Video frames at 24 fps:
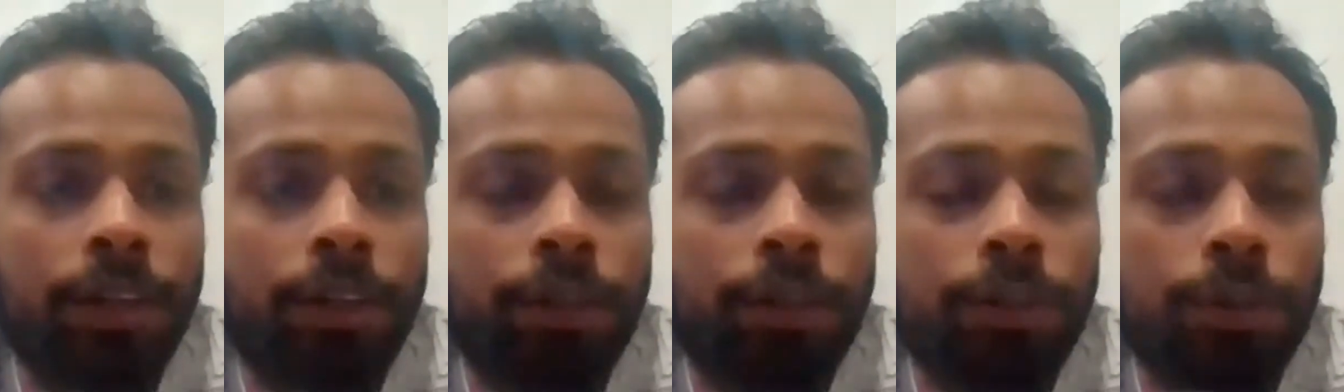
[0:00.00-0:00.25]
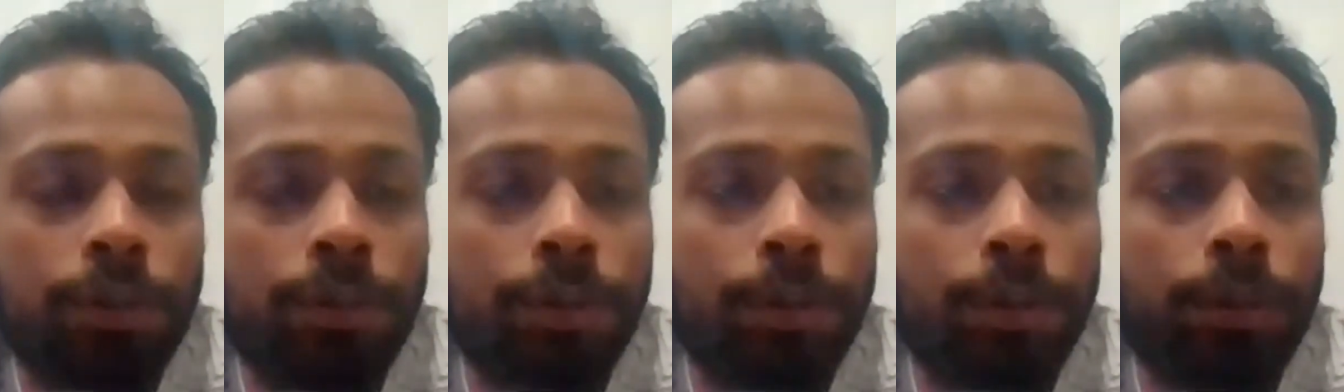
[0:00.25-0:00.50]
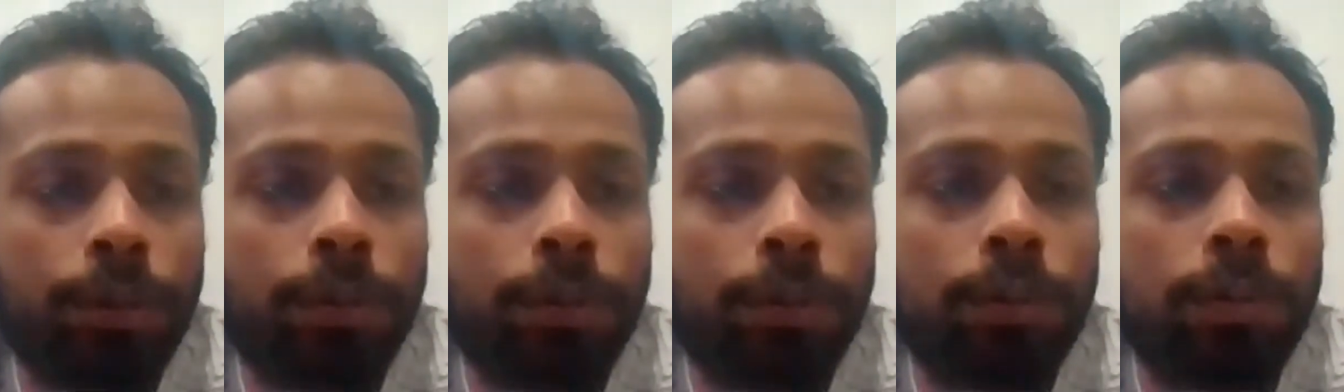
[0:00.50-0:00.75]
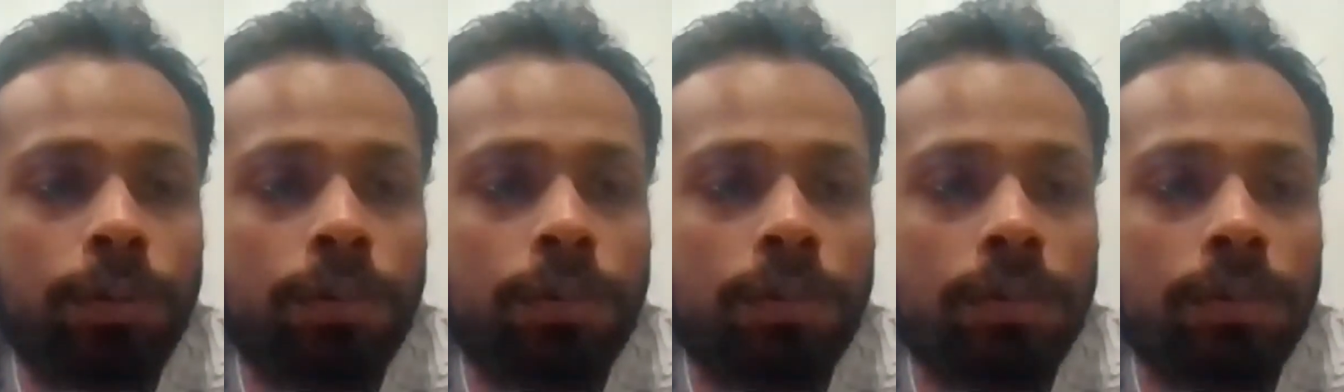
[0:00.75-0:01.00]
So
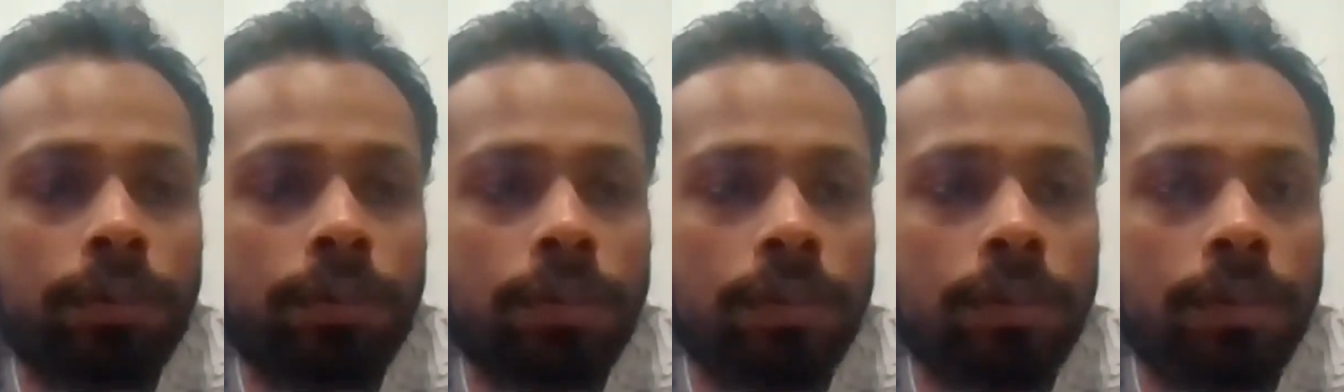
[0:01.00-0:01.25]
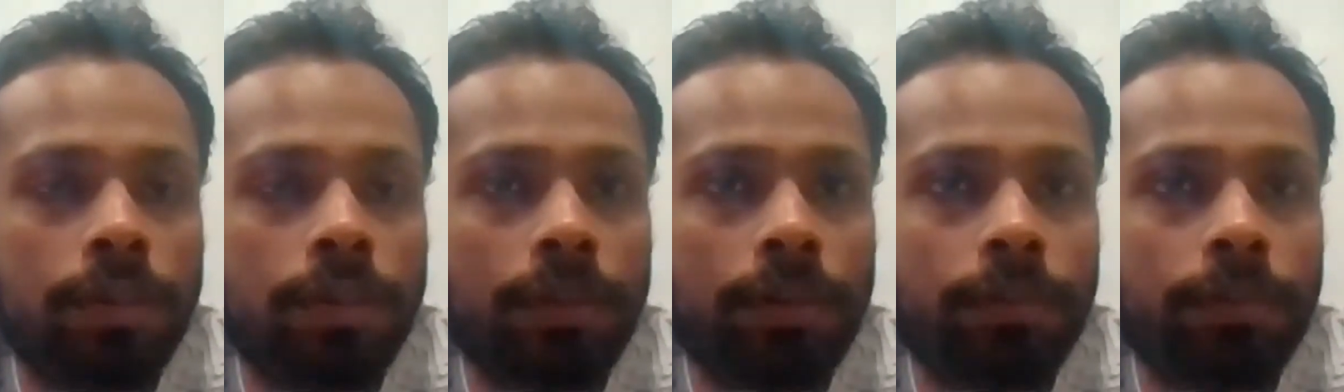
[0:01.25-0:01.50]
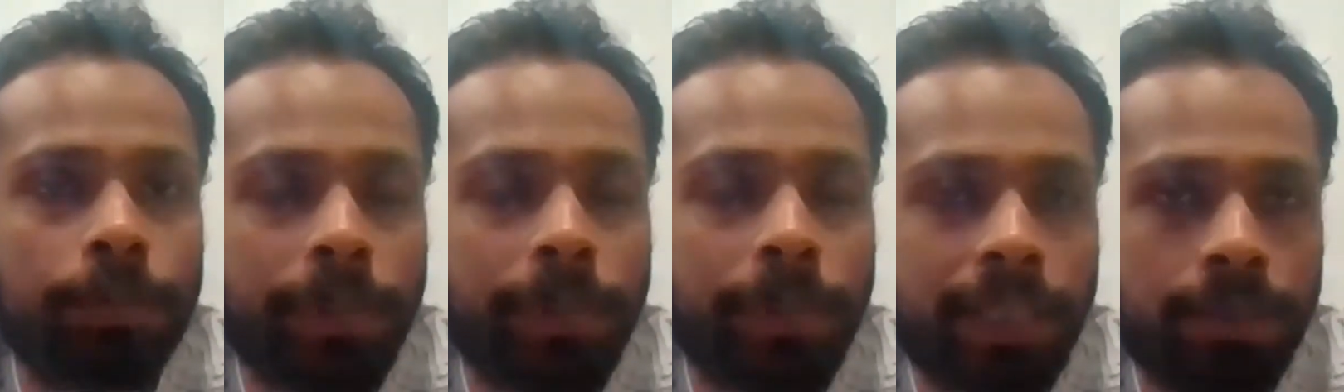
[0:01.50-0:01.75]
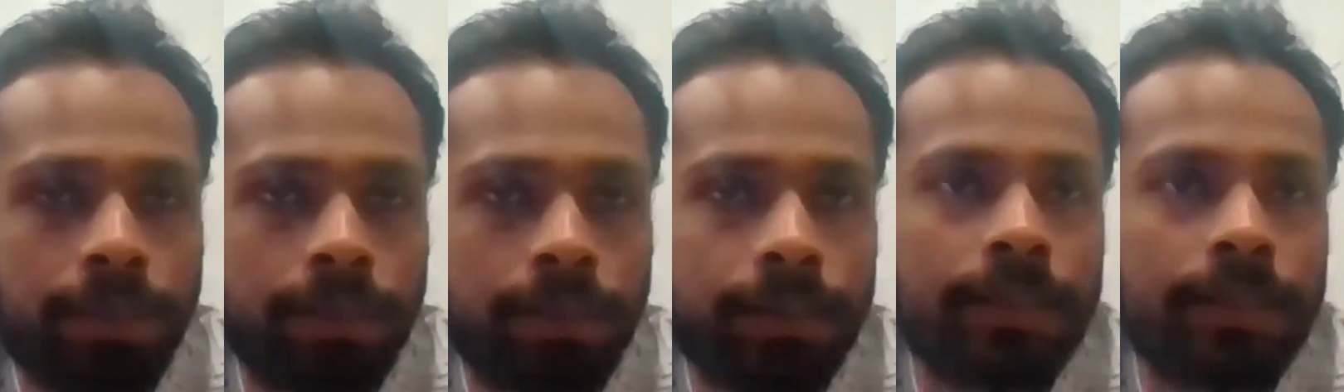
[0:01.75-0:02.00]
though
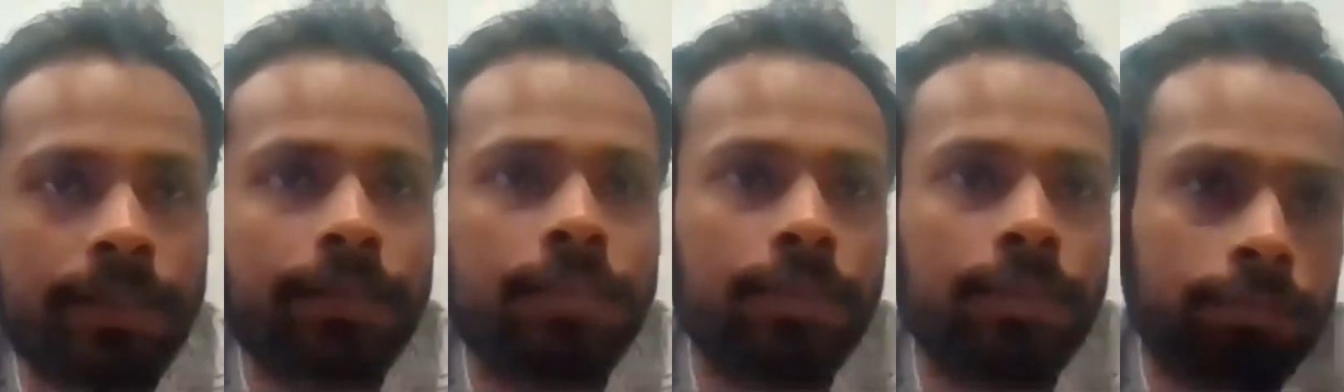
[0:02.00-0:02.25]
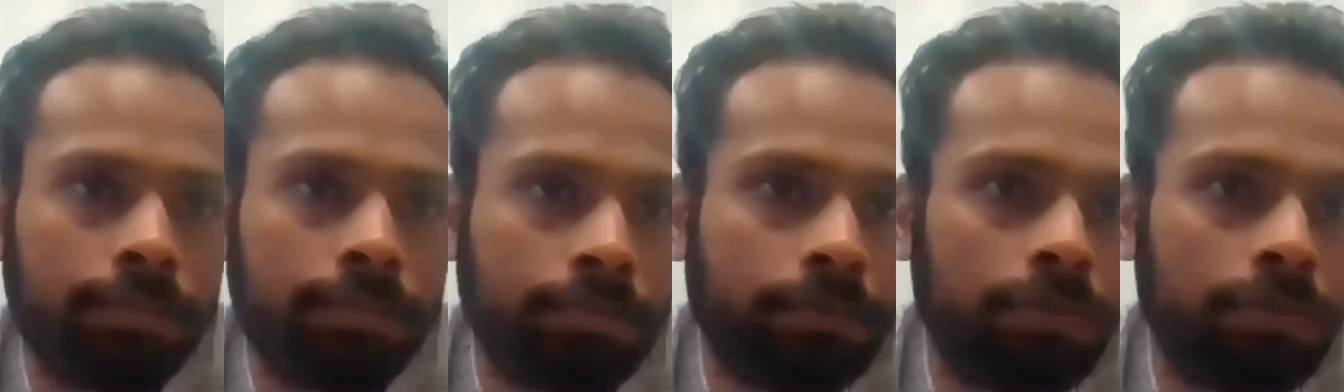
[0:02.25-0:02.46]
parents,